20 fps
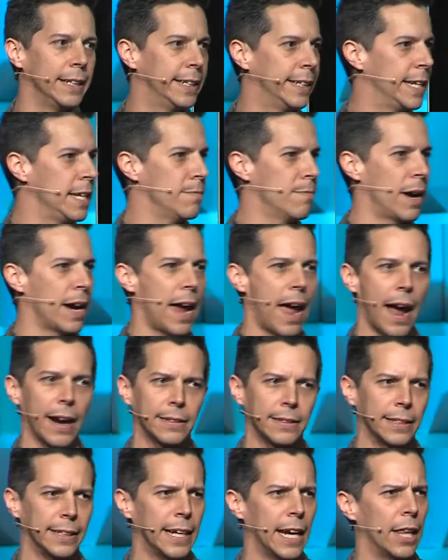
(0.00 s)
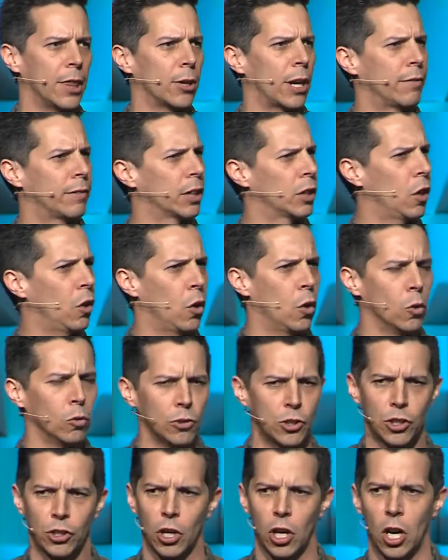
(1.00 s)
keep my act together. I've got to hold
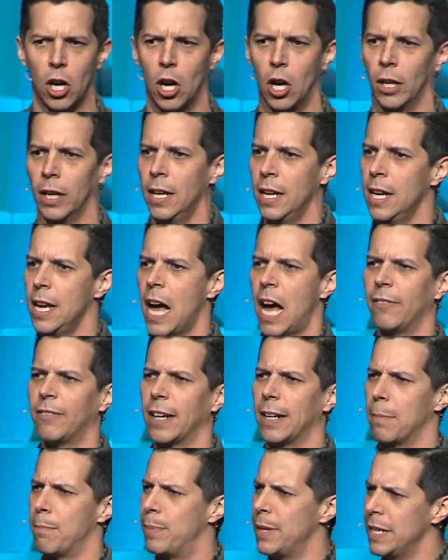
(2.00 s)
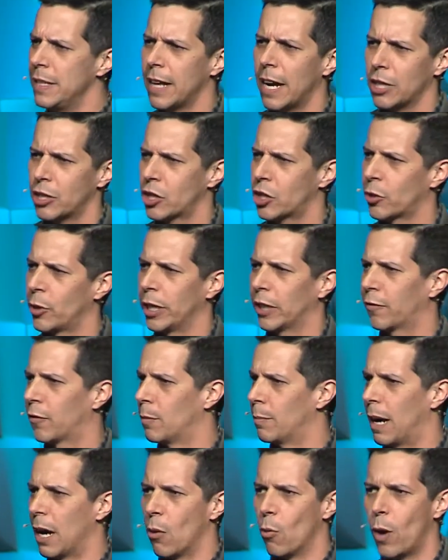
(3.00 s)
strong. I've got to be that strength for
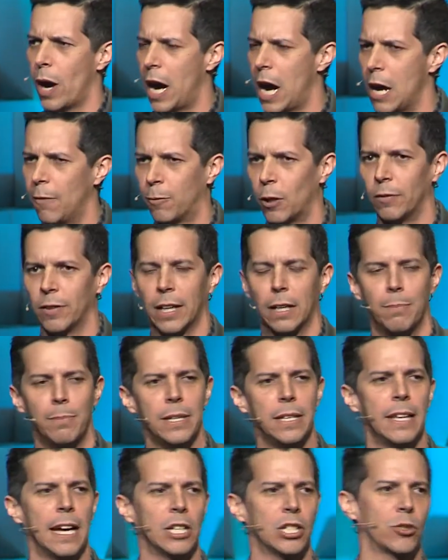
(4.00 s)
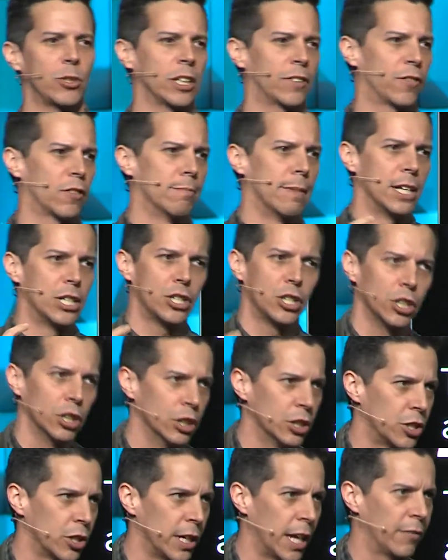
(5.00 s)
my wife, or I've got to be that strength for my
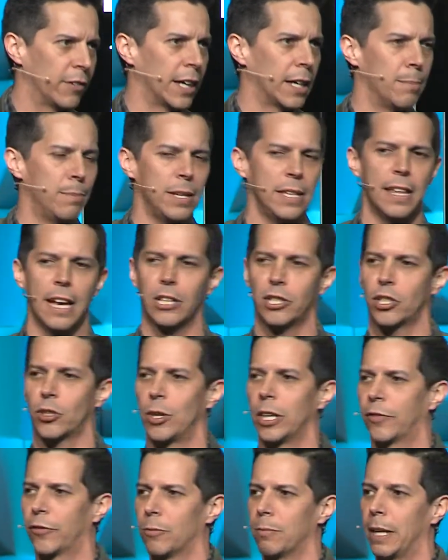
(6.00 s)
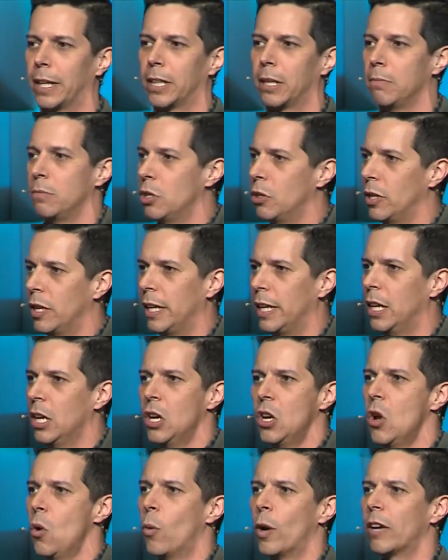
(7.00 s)
children. I've got to be that strength for my community.
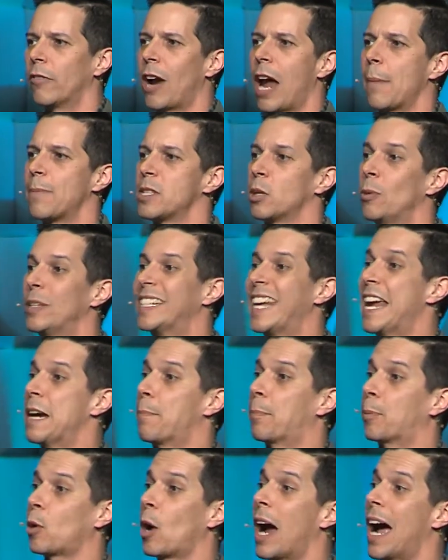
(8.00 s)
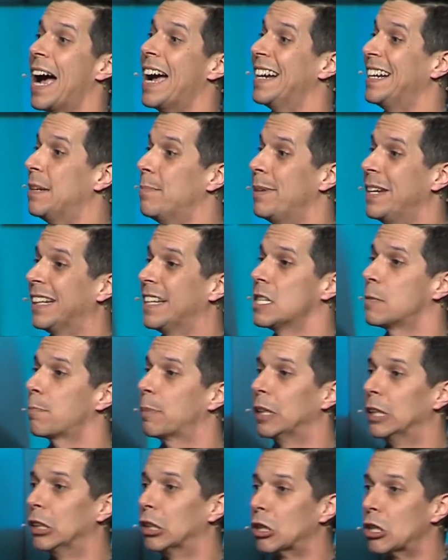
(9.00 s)
Whatever happens, we take pride in being these
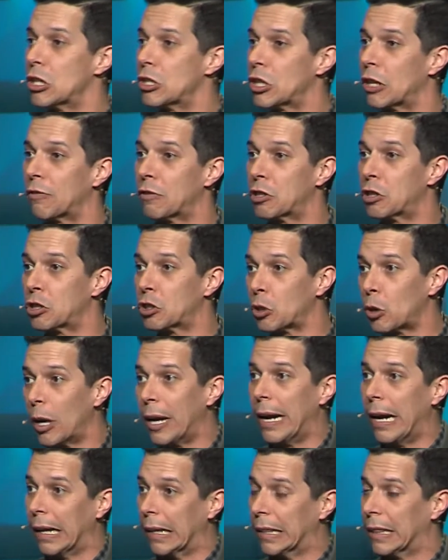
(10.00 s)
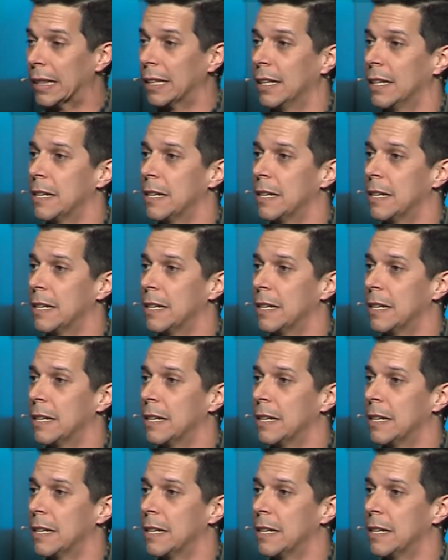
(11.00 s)
pillars of strength.